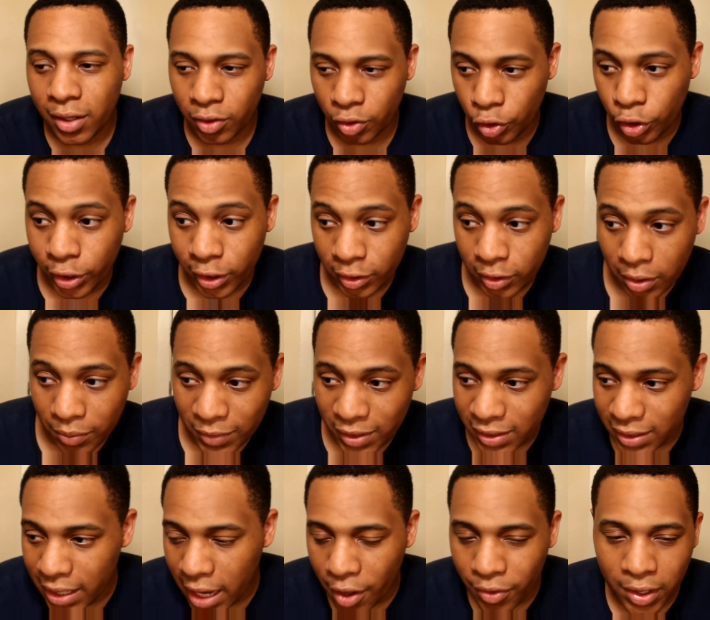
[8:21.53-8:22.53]
look at them to
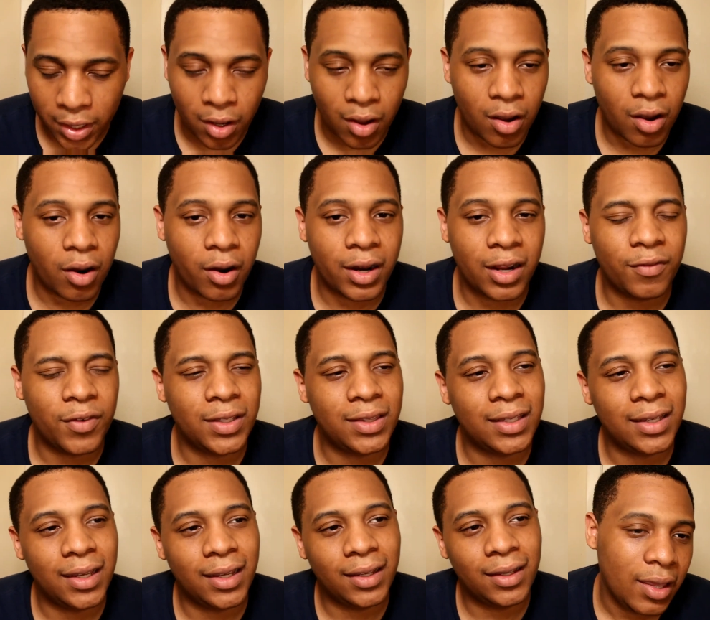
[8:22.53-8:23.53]
see how they are and
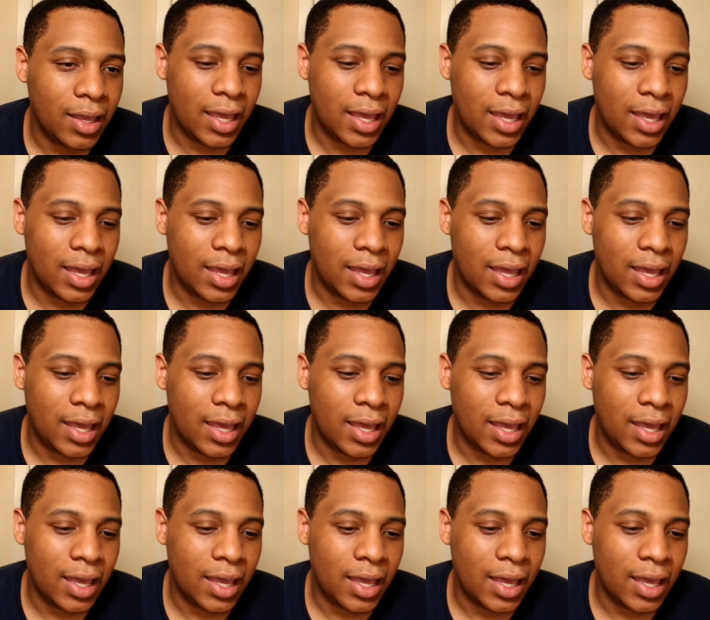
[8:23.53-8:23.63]
everything.